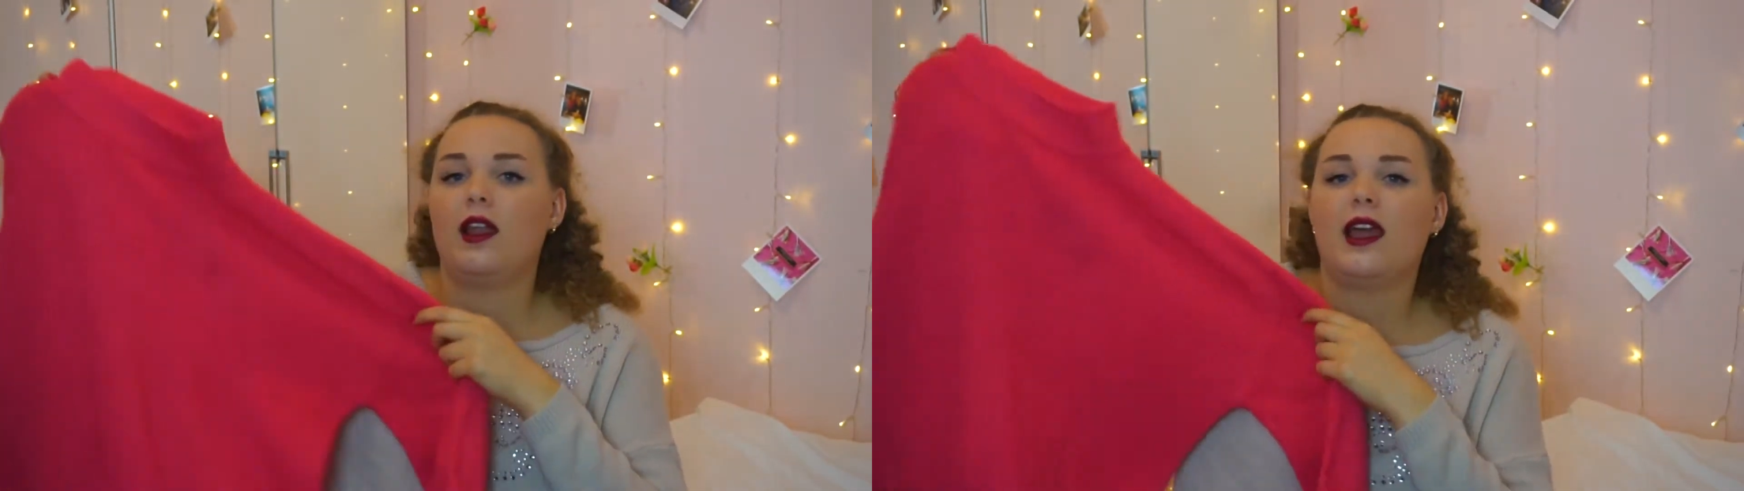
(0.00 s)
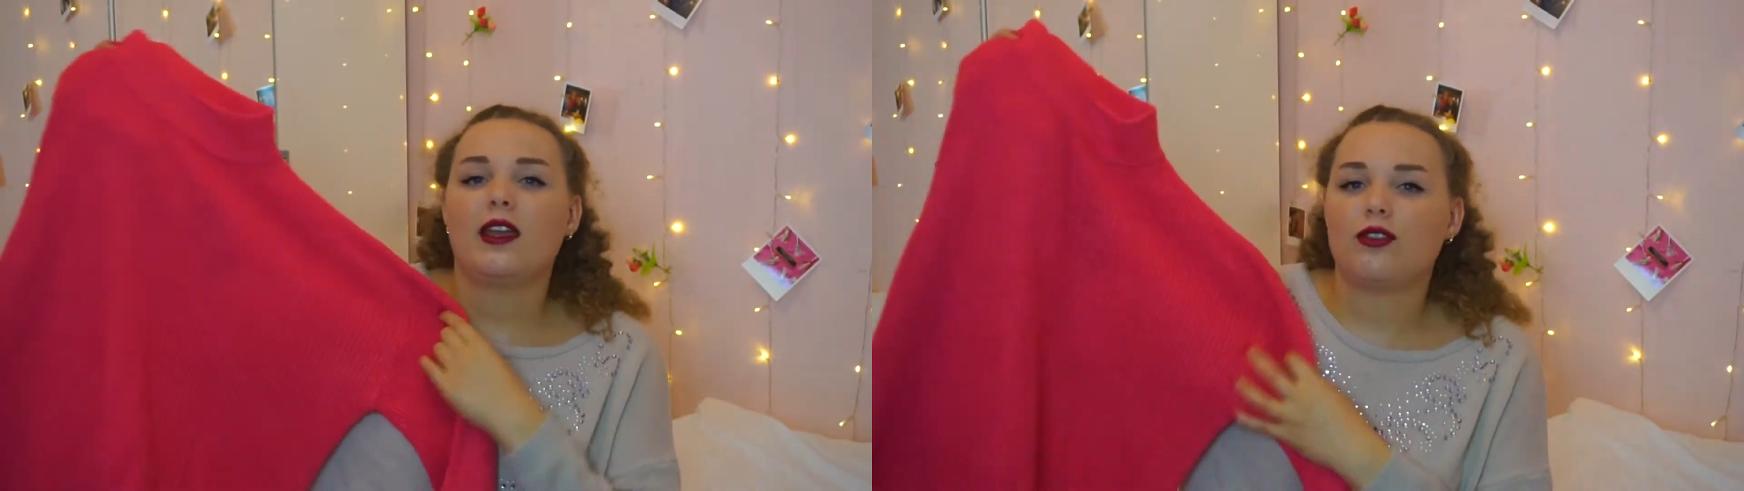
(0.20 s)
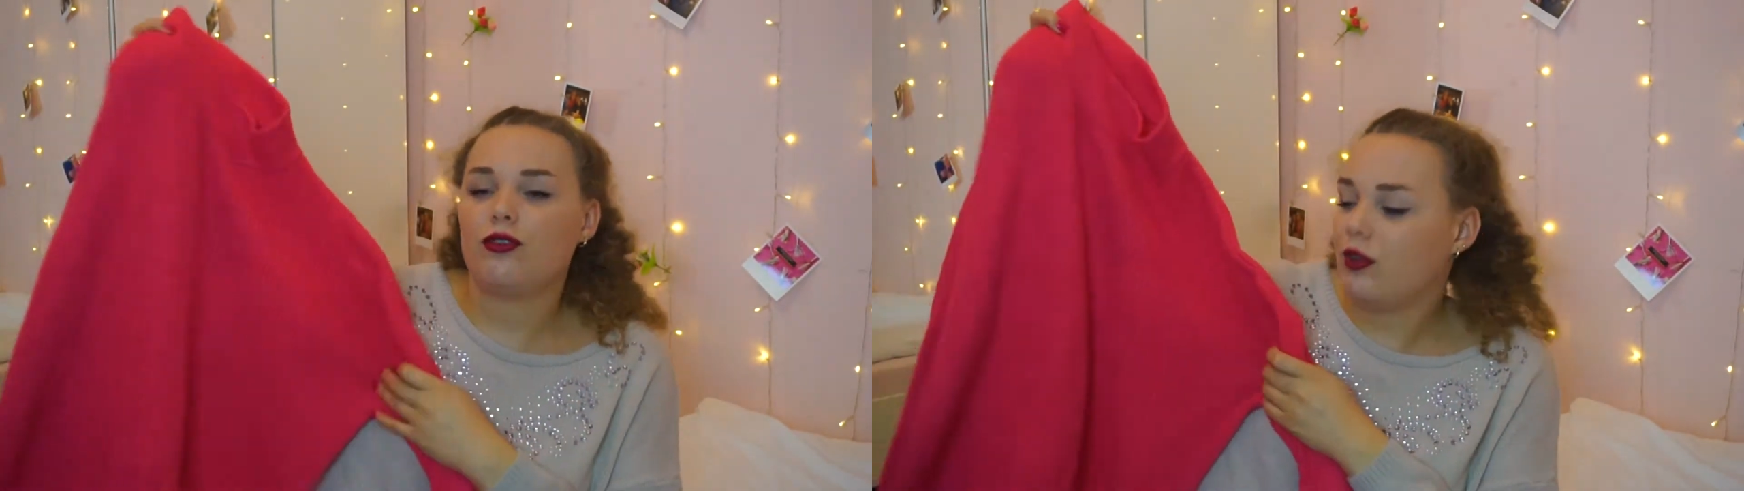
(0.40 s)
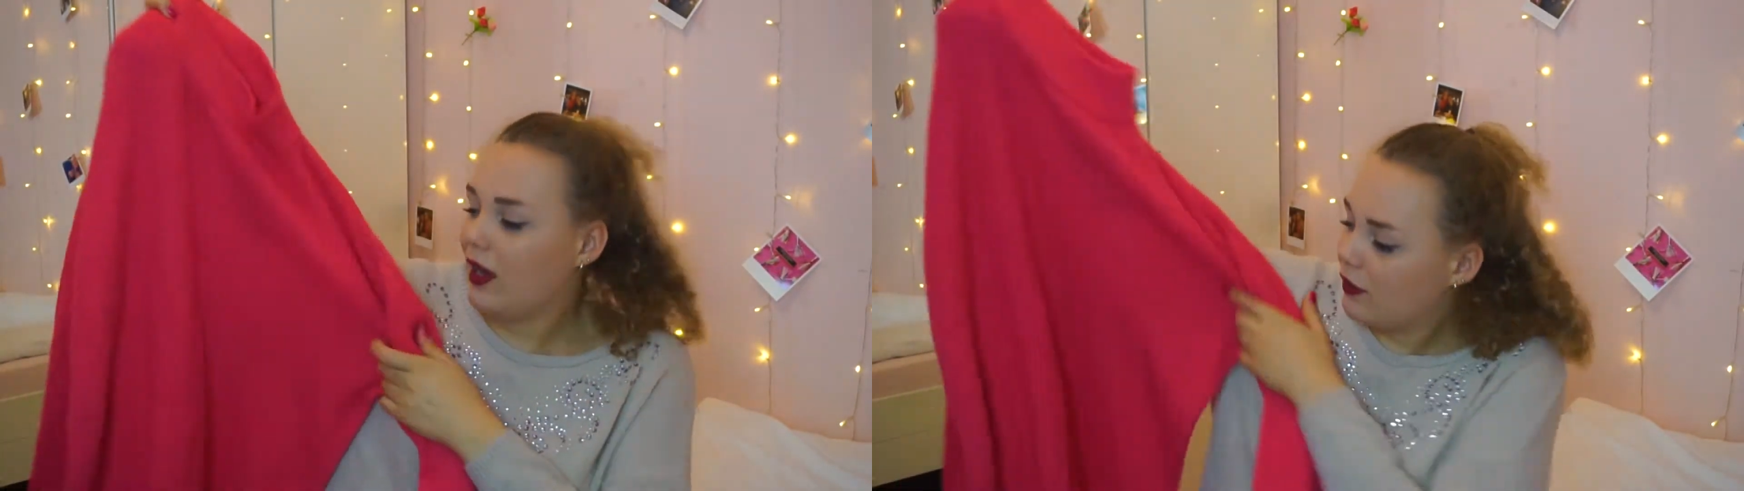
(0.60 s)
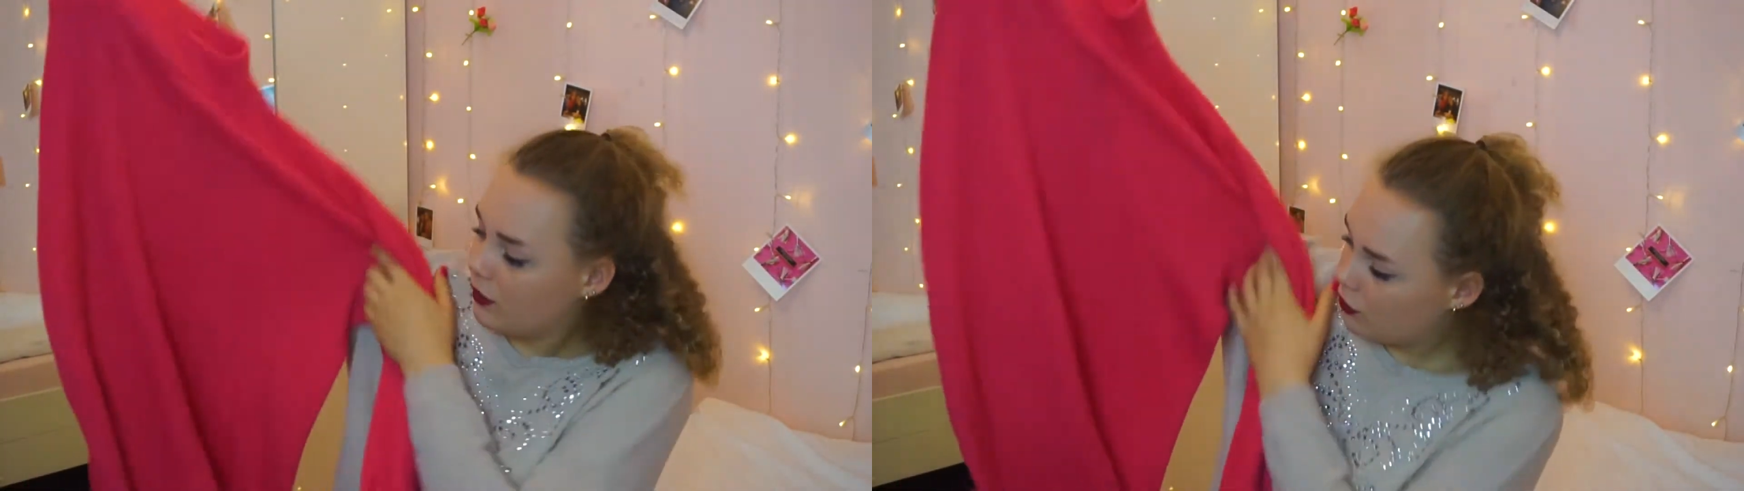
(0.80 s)
like
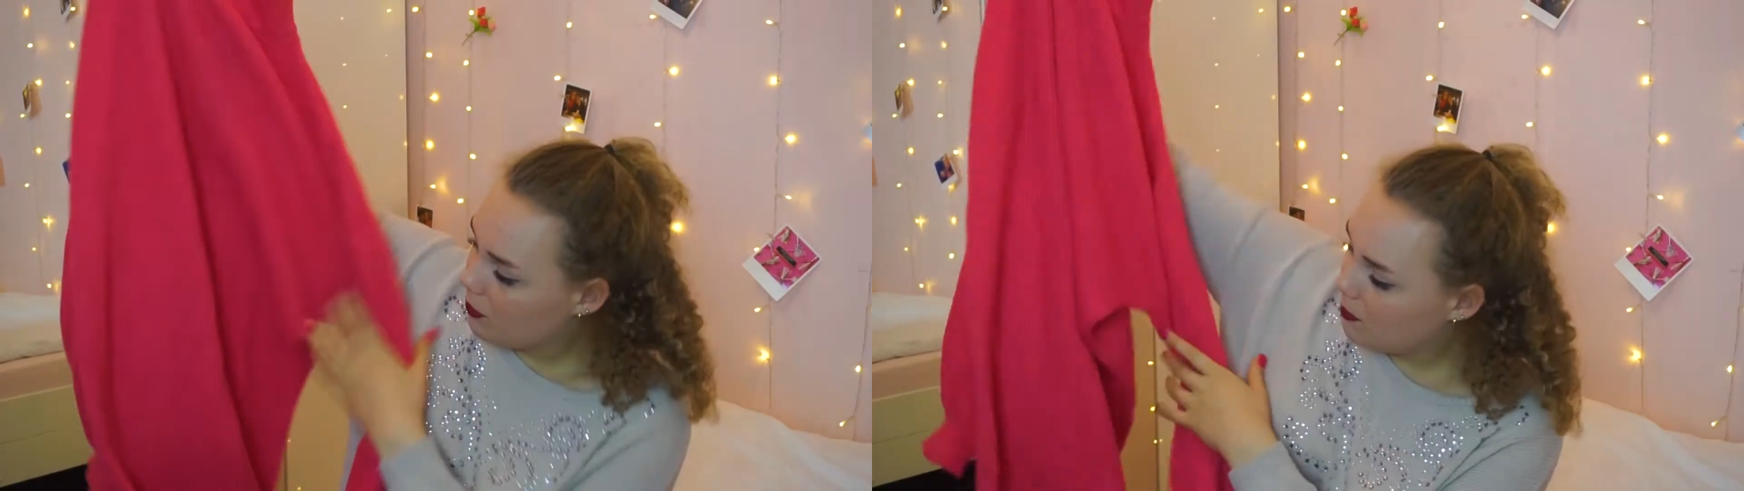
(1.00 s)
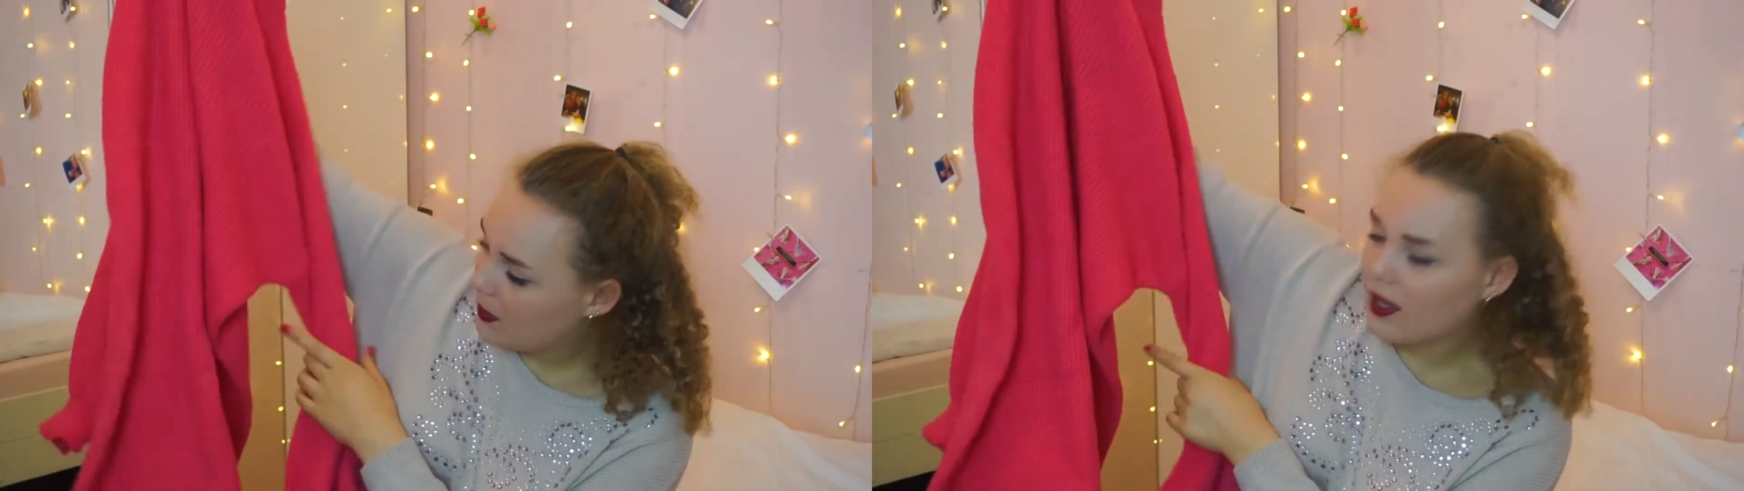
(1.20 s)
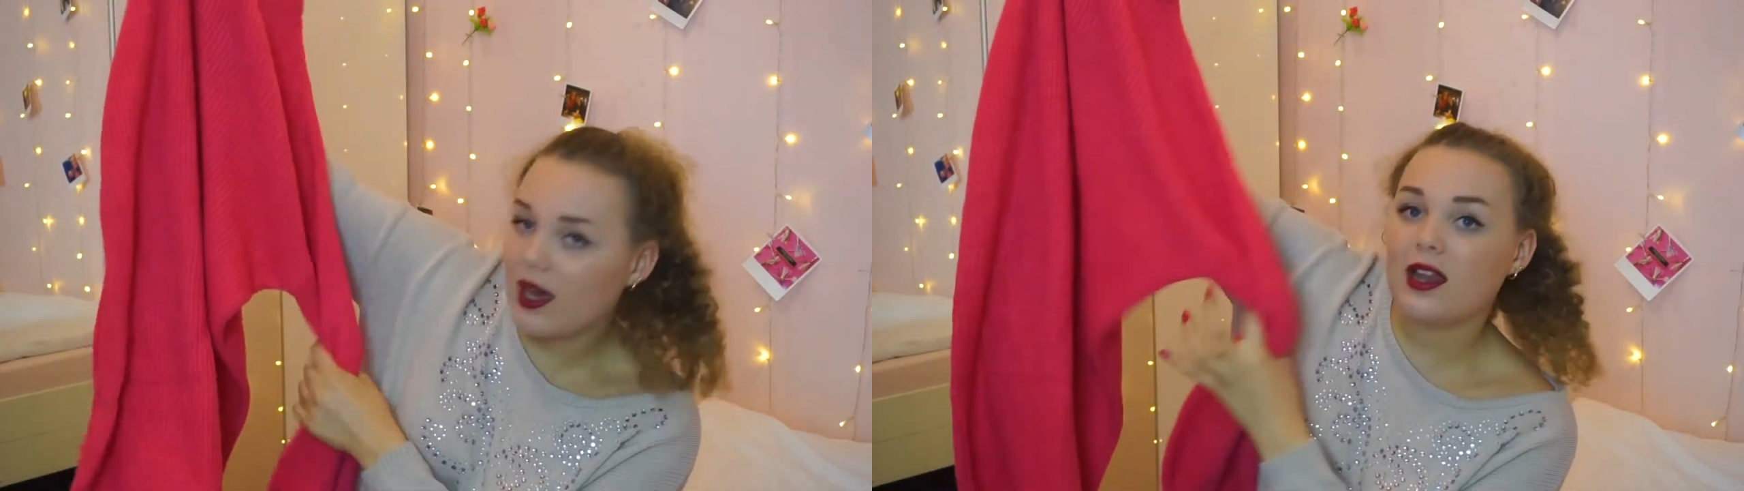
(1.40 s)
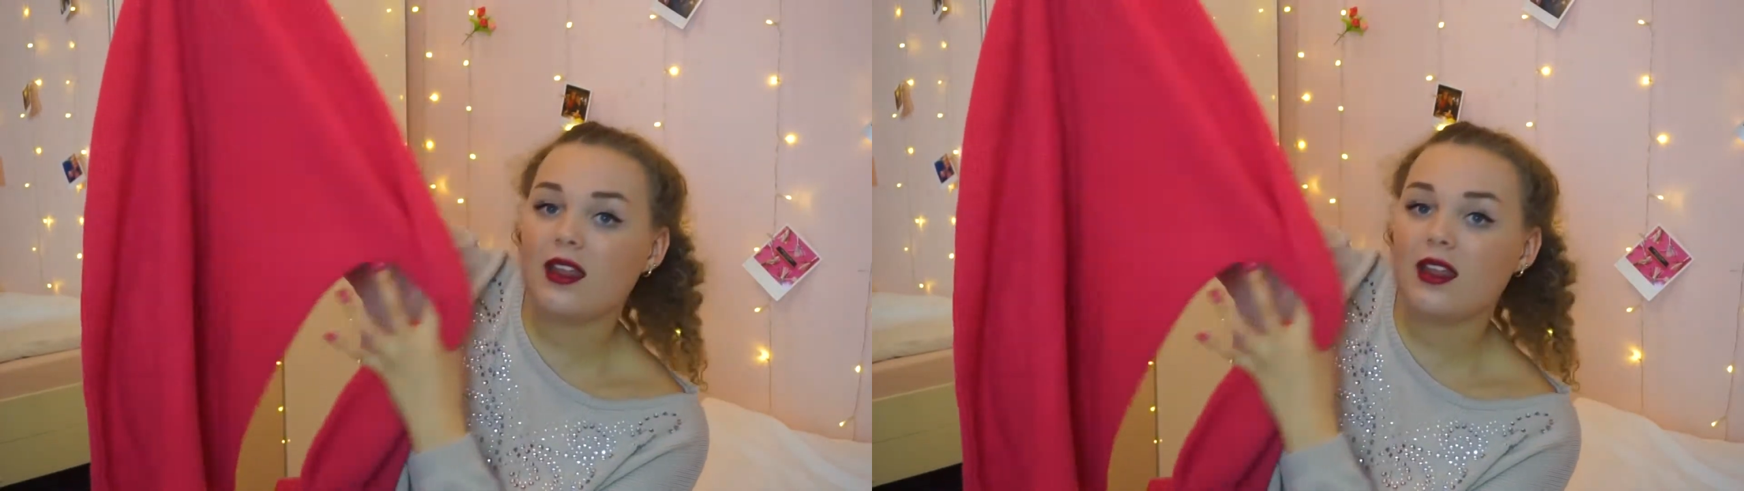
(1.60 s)
dress jumper kind